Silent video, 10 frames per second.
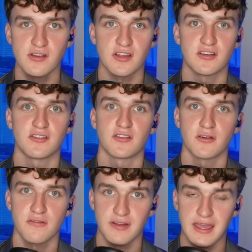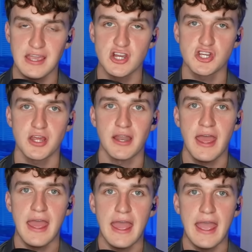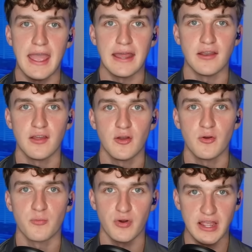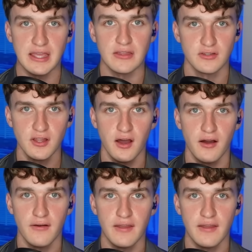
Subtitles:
such as the certification, and breaking the law.